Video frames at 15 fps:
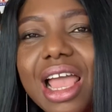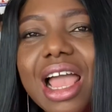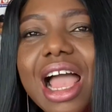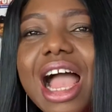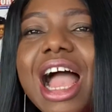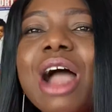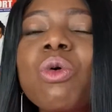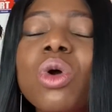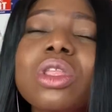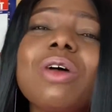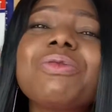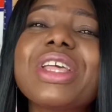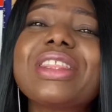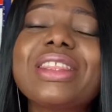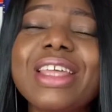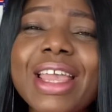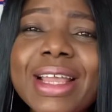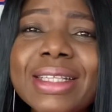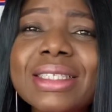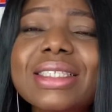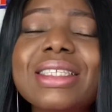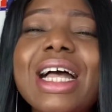And one of the
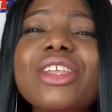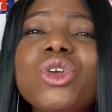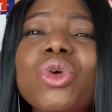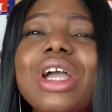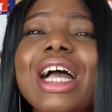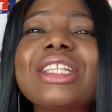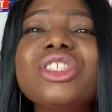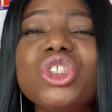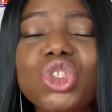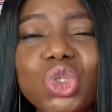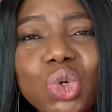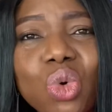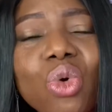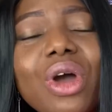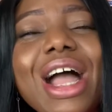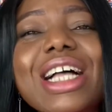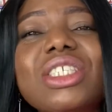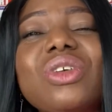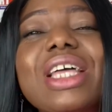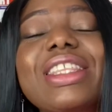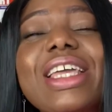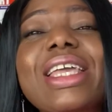things that you can do as you are
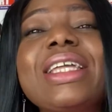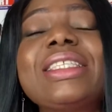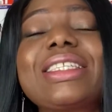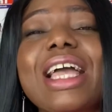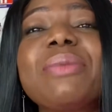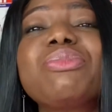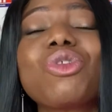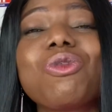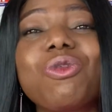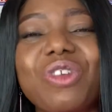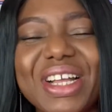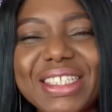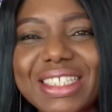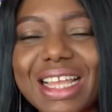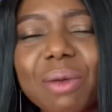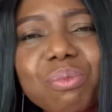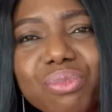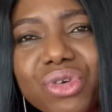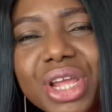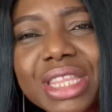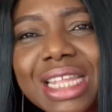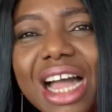taking time to fast and
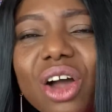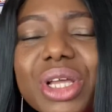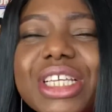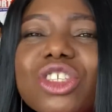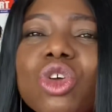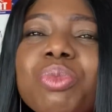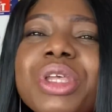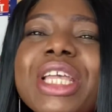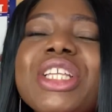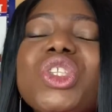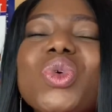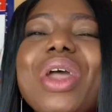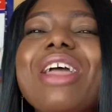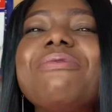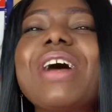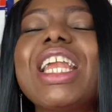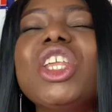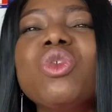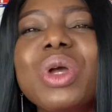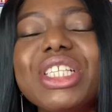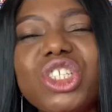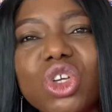pray now is to begin to
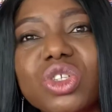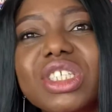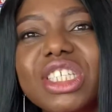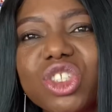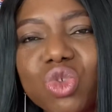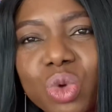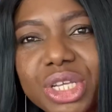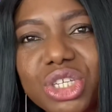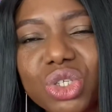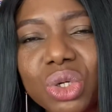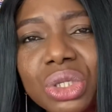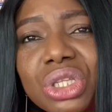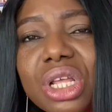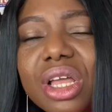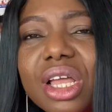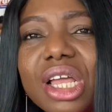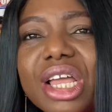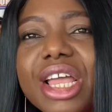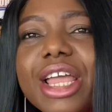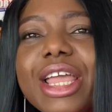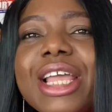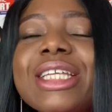evaluate your situation.
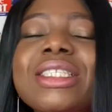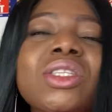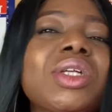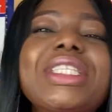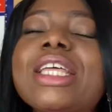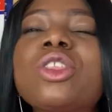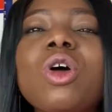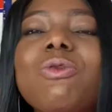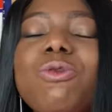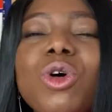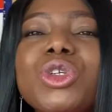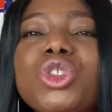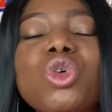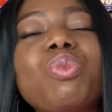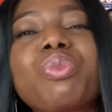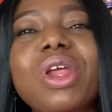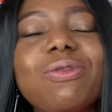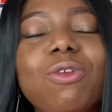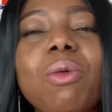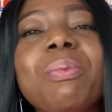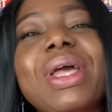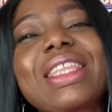It's not enough for us to pray for
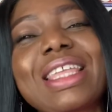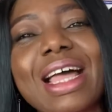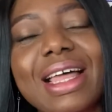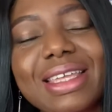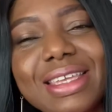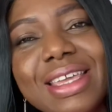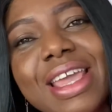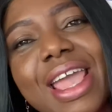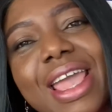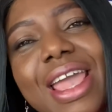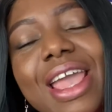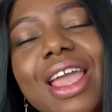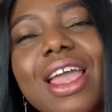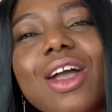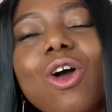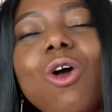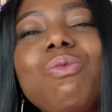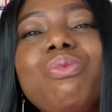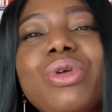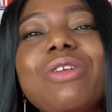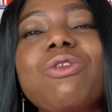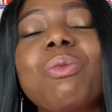better year or
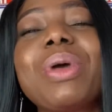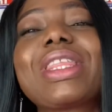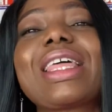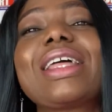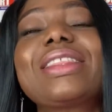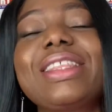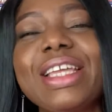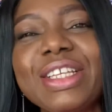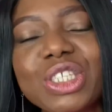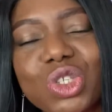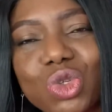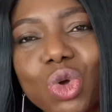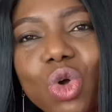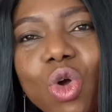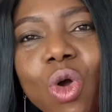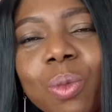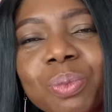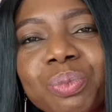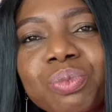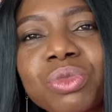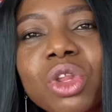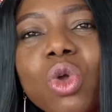pray for better things to come
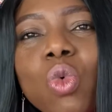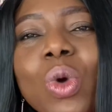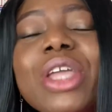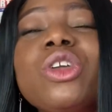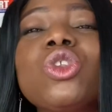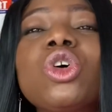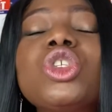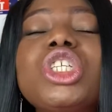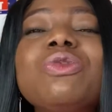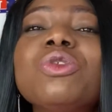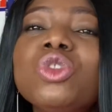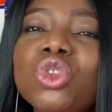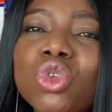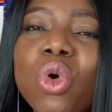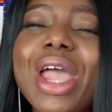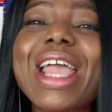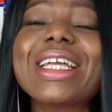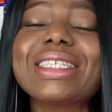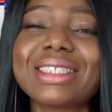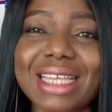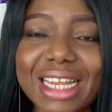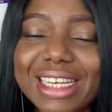when you don't even know
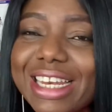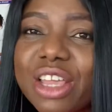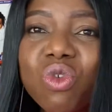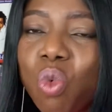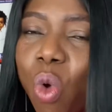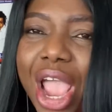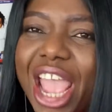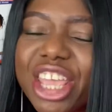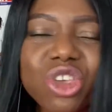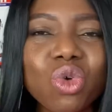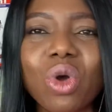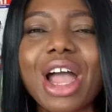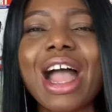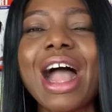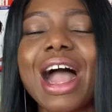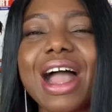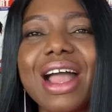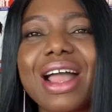exactly where you are.